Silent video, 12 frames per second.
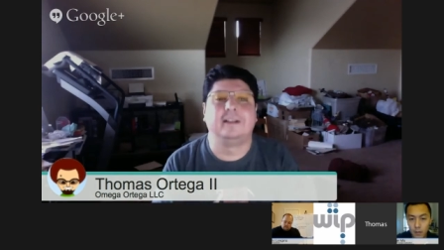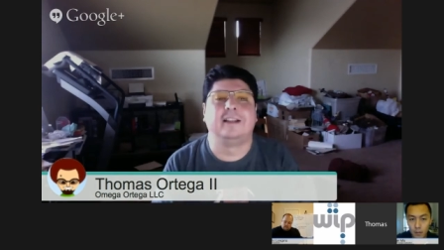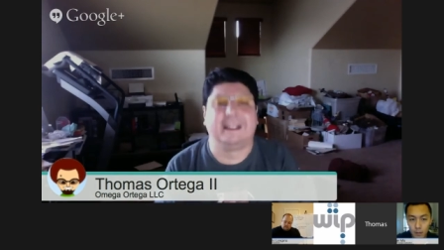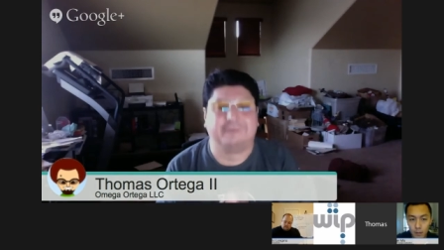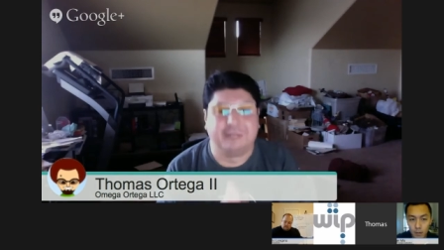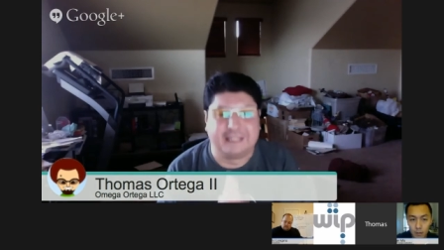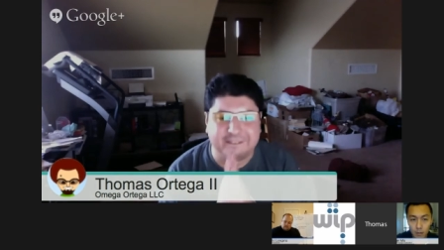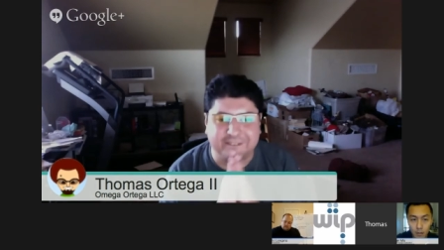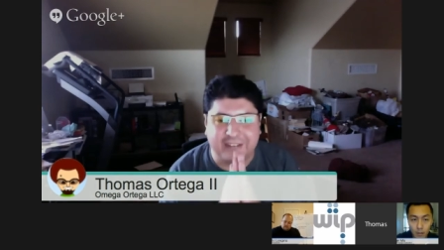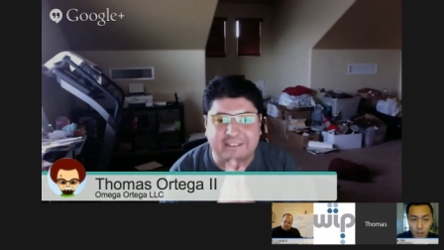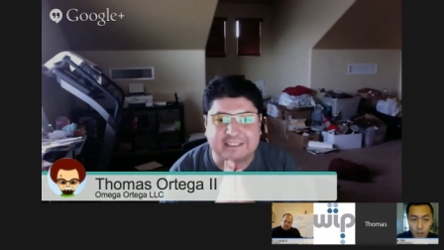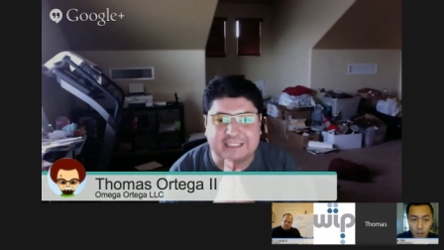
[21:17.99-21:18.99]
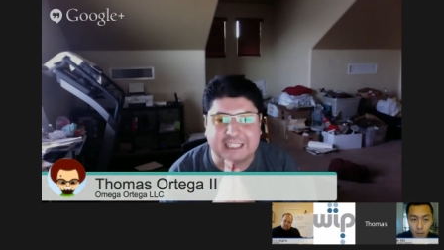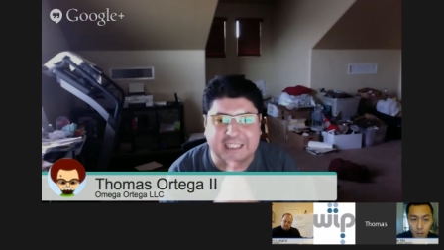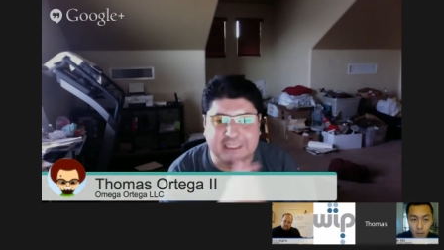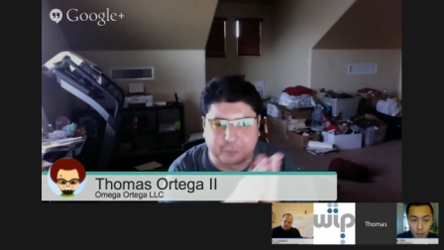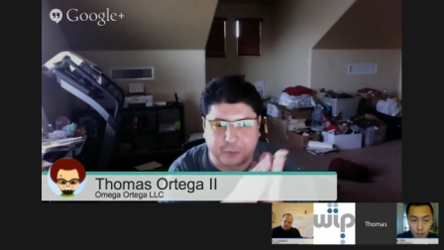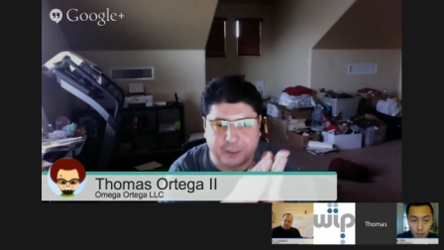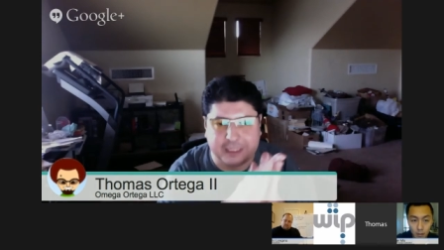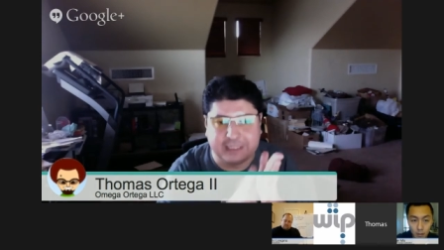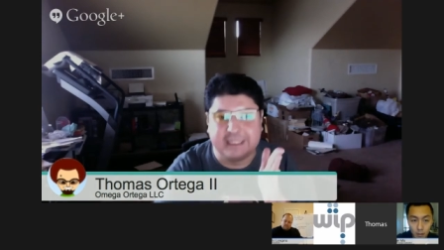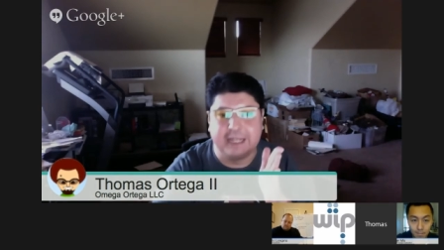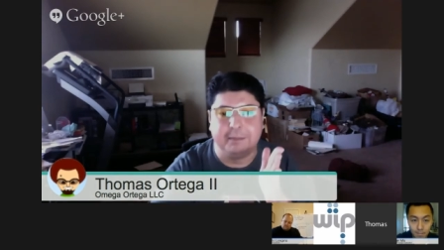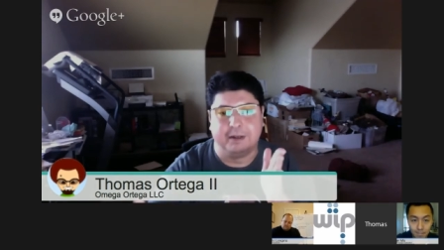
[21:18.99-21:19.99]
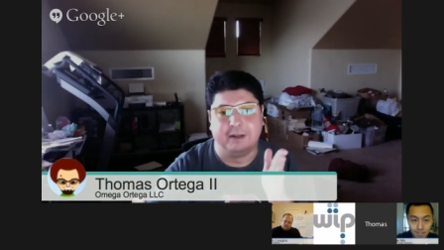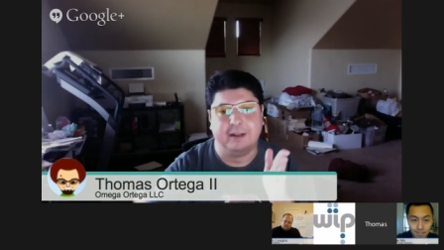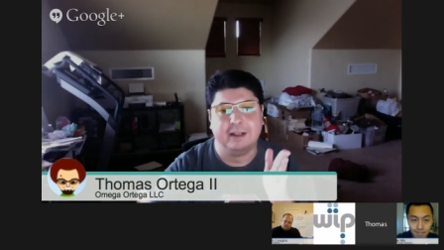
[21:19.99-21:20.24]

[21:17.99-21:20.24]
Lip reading: Like within 5 seconds, we're in the demo.